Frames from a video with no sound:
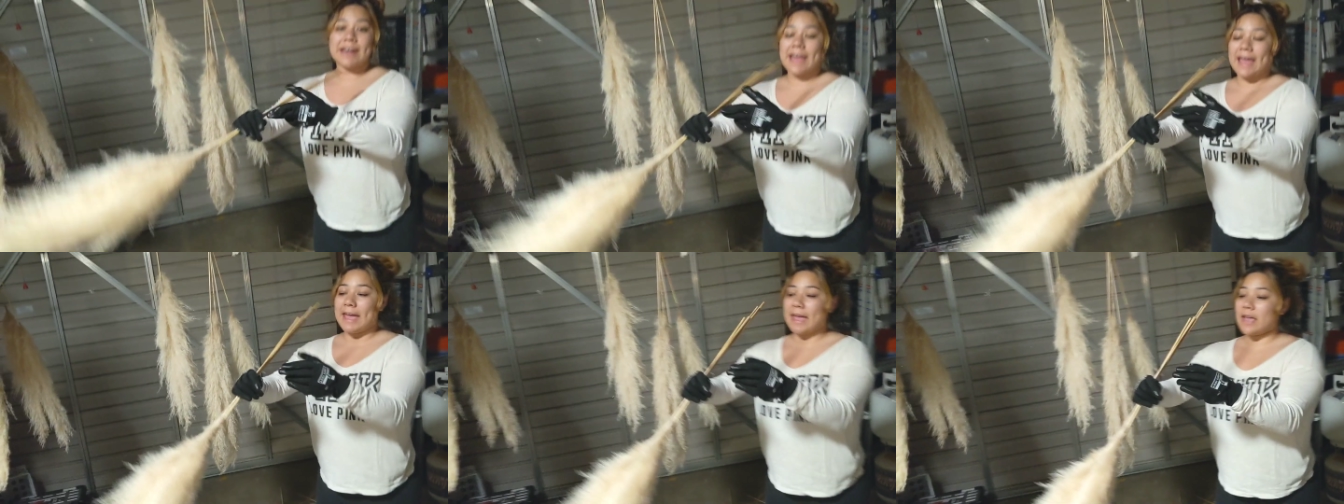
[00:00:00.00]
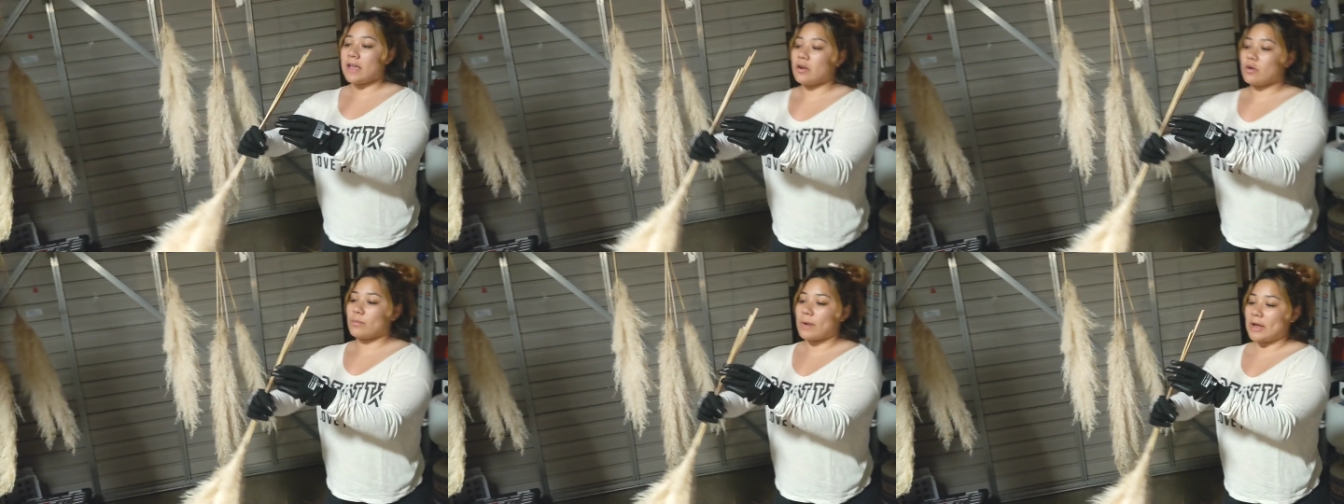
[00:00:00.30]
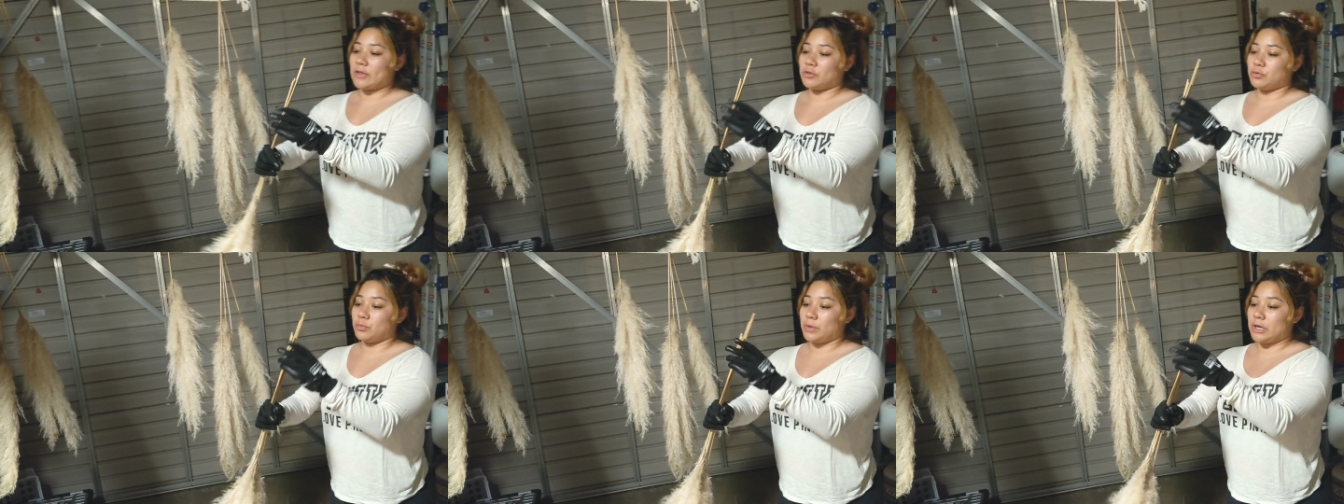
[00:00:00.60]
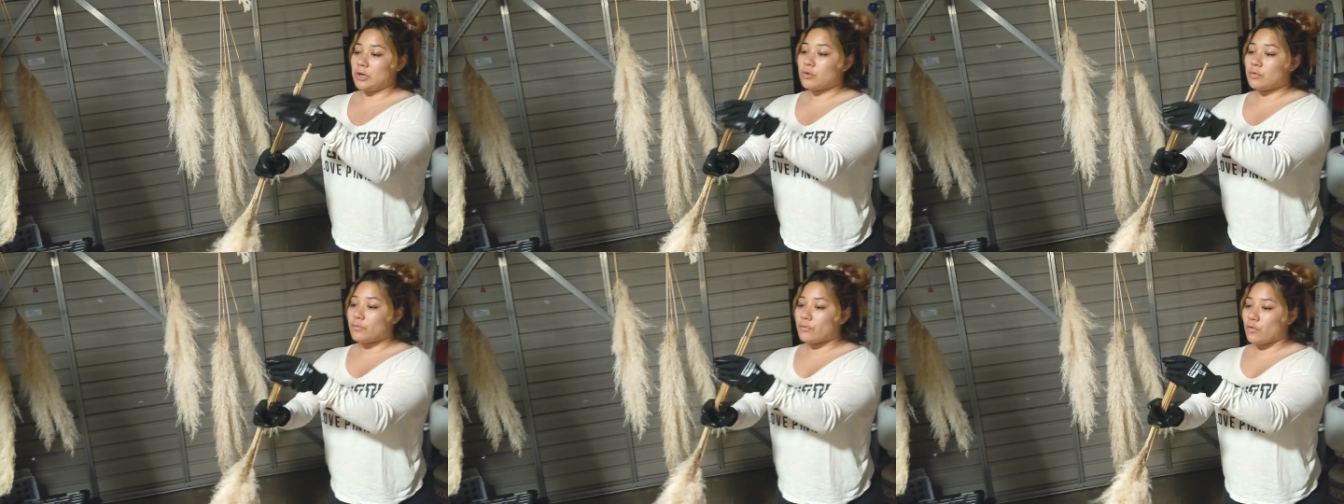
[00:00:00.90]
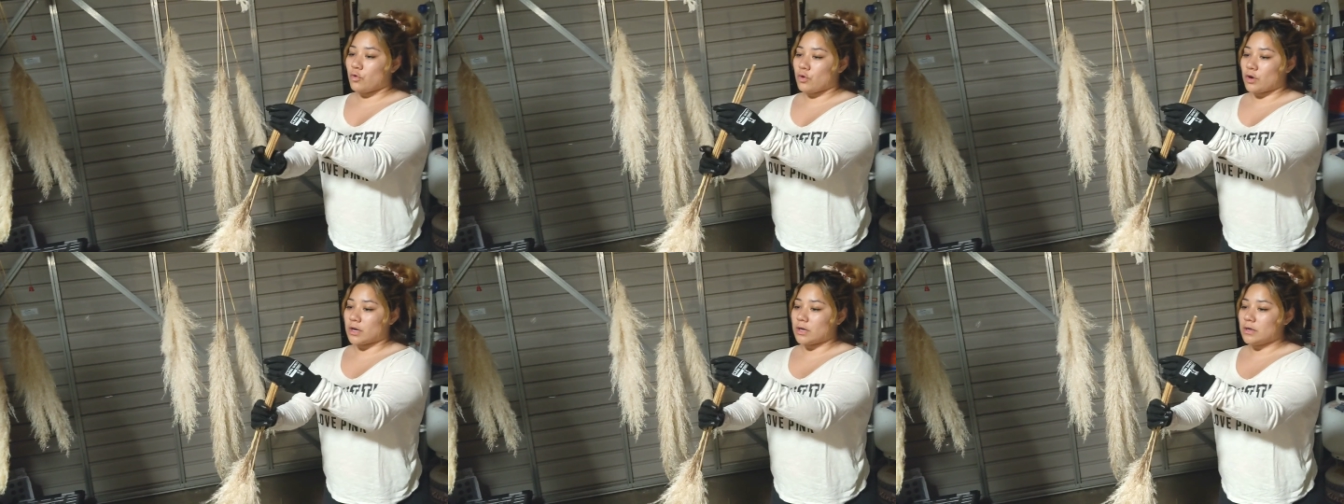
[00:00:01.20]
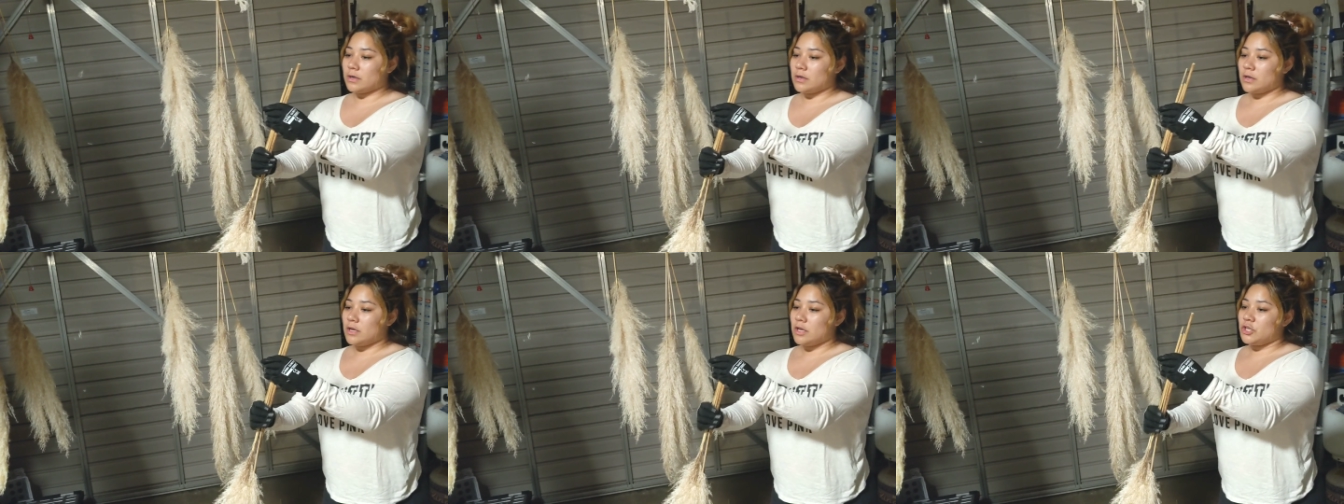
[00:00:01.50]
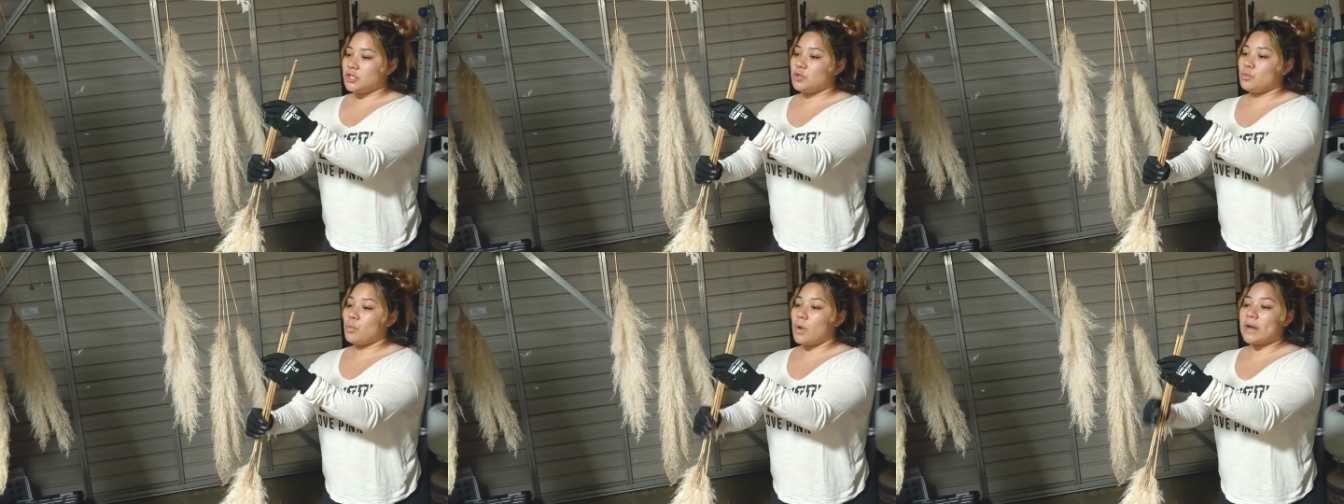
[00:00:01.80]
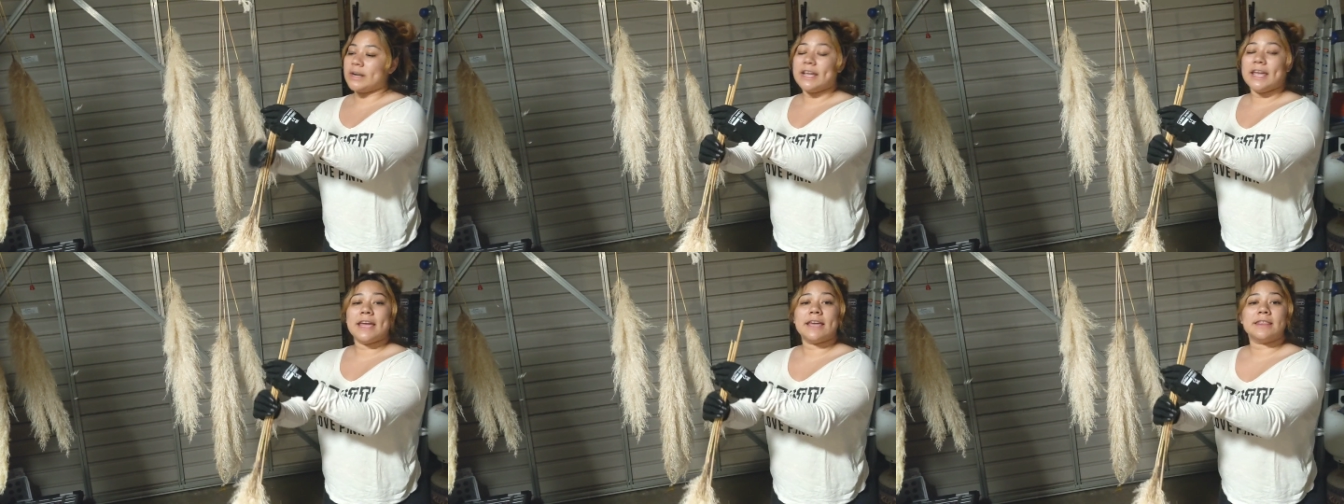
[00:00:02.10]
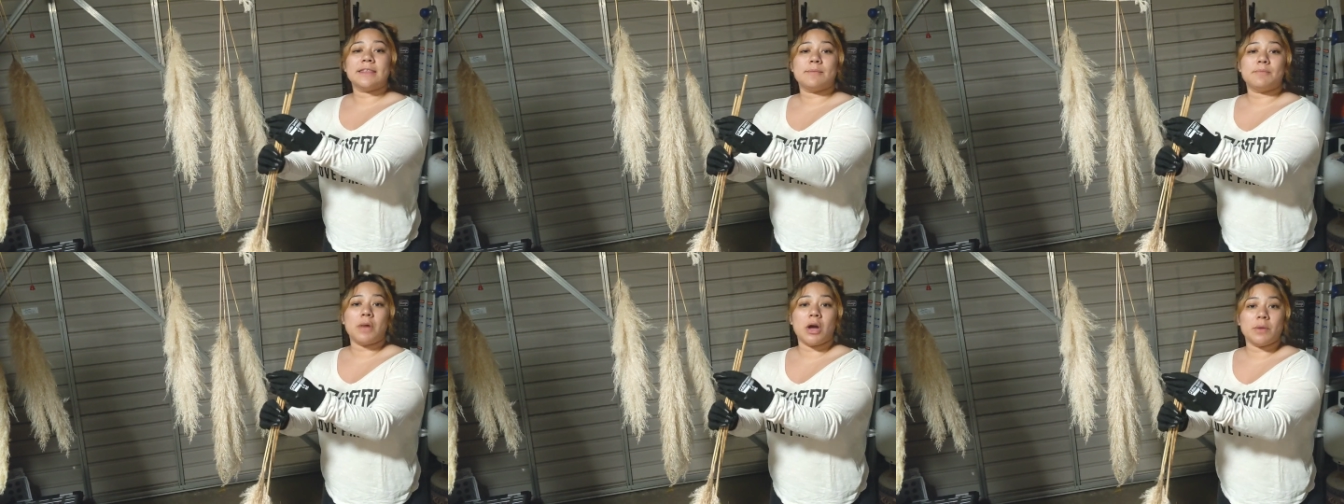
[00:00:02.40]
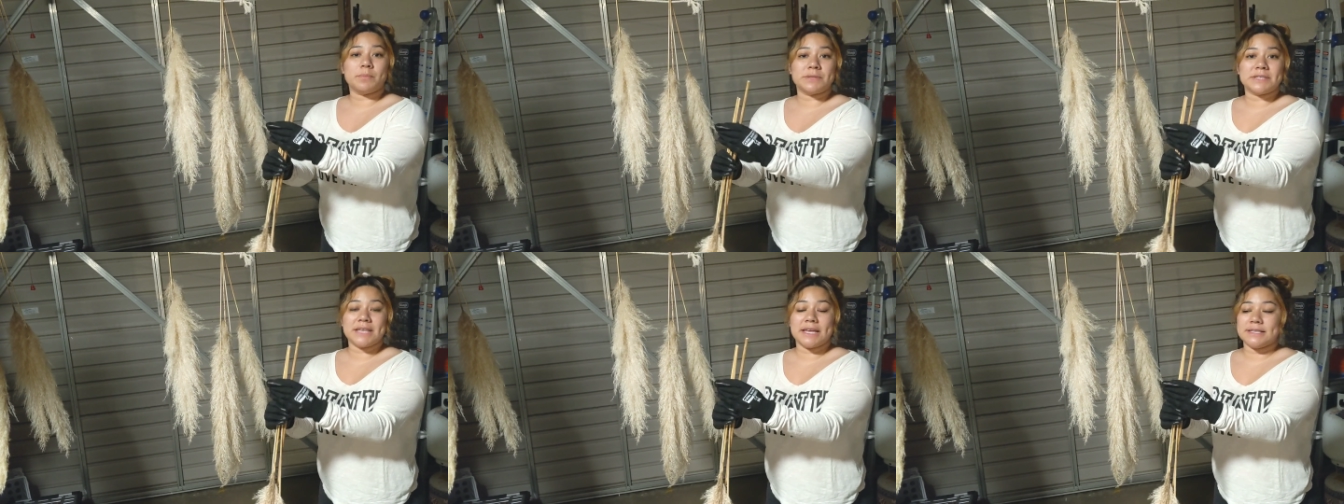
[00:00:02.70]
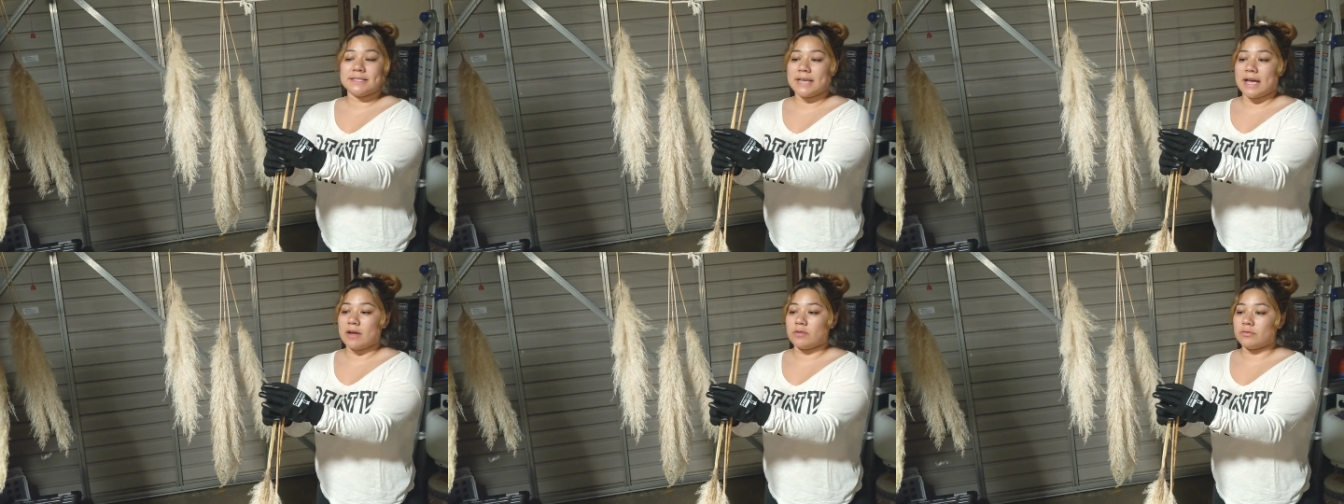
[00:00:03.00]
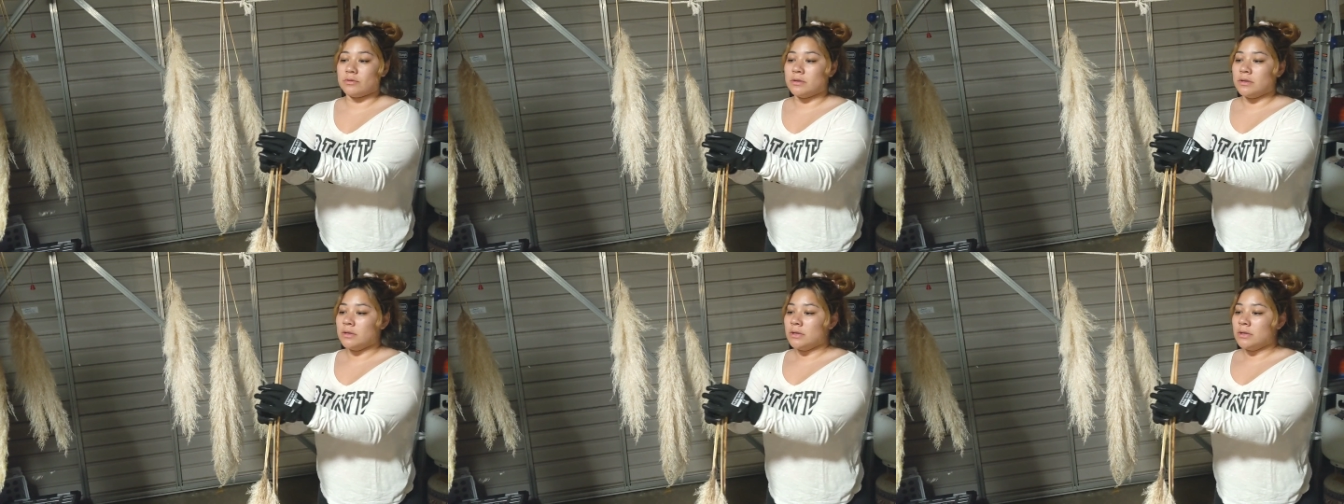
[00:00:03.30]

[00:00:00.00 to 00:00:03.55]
can hang around 3 or 4. You want to hang them upside down.